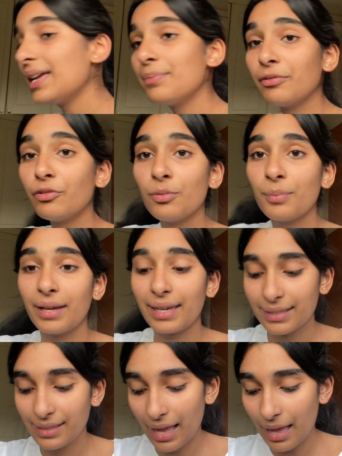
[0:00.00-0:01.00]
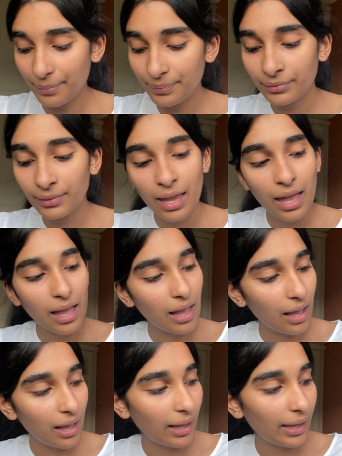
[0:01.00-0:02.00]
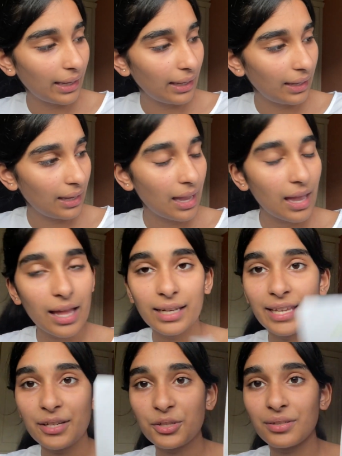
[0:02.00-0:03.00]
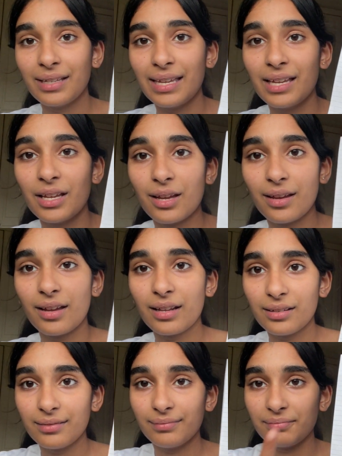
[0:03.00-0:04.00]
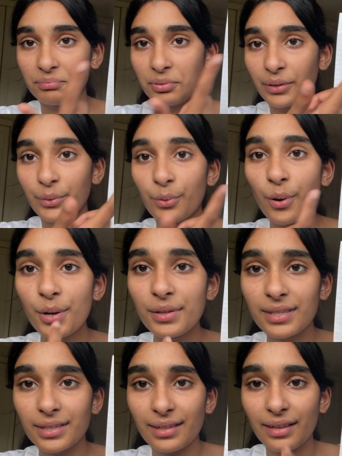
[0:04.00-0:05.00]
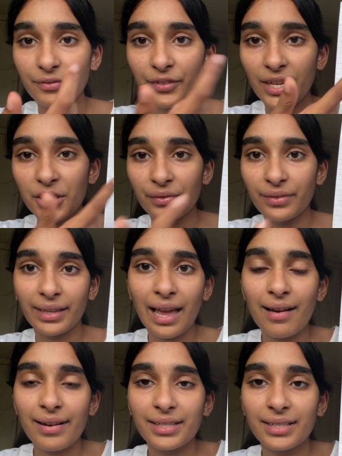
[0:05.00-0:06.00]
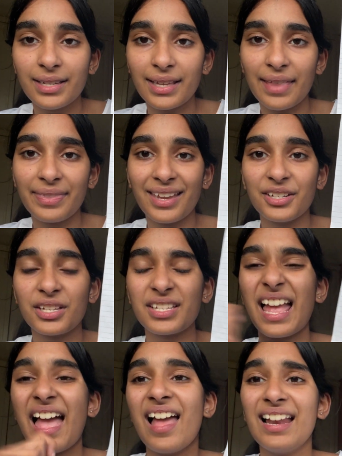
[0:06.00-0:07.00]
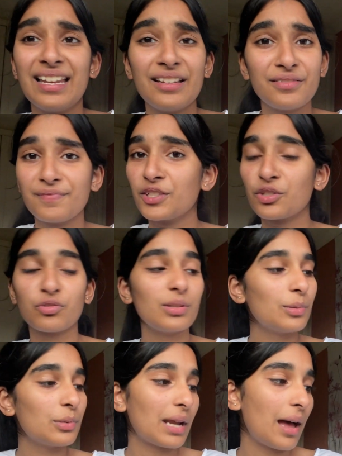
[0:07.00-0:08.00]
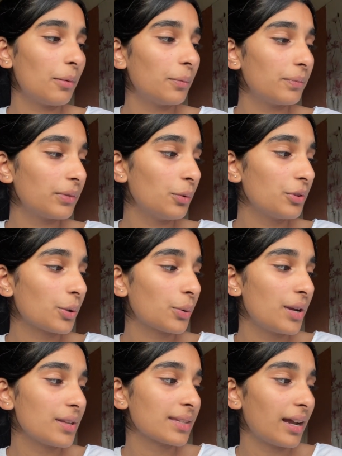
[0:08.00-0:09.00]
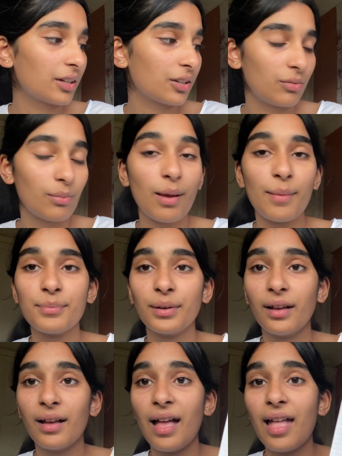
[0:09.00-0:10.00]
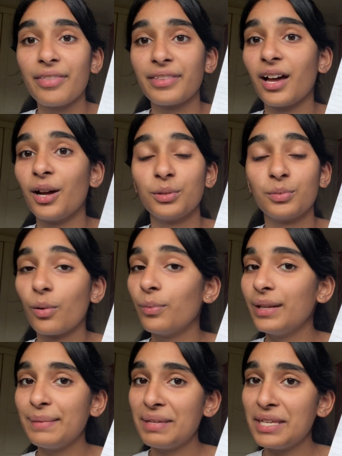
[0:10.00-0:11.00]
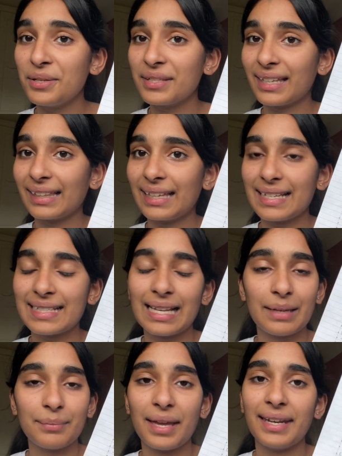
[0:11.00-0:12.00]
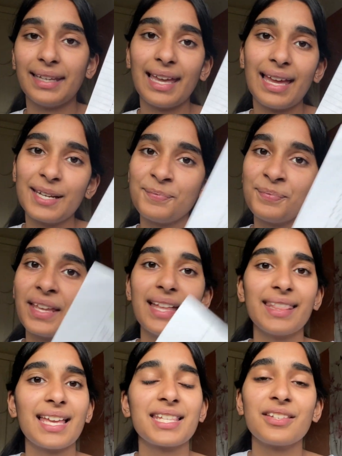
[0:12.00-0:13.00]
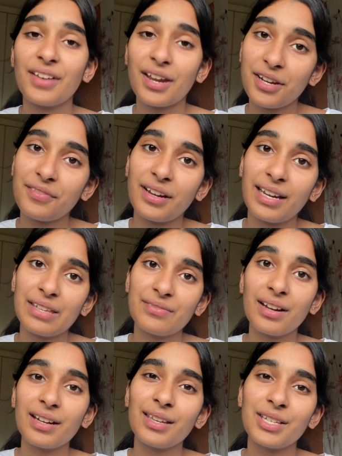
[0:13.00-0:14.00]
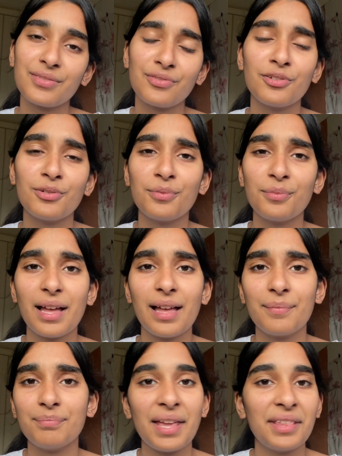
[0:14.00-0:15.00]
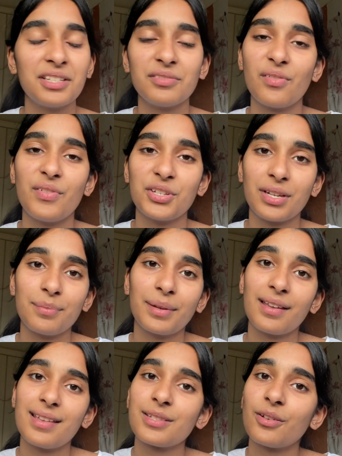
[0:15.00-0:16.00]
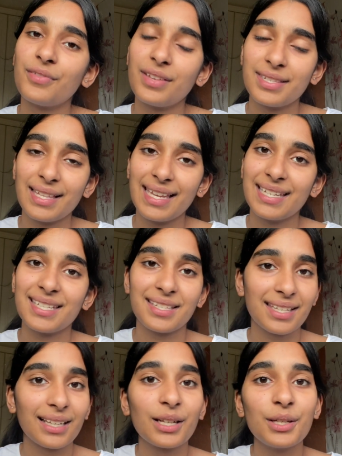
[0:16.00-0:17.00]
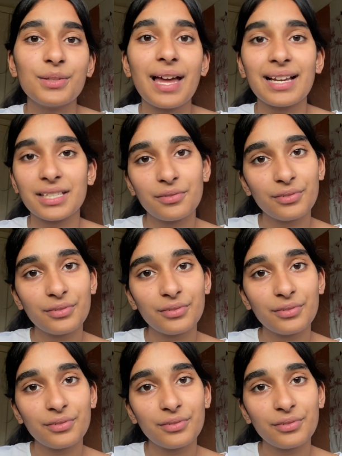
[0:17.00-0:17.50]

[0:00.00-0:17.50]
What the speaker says: before my exam. I literally put quotes for each of the characters and then just scribbled out all the quotes that I could remember that I would probably be using in the exam. And again, that's a very, very, very useful method of revision, because obviously it does include active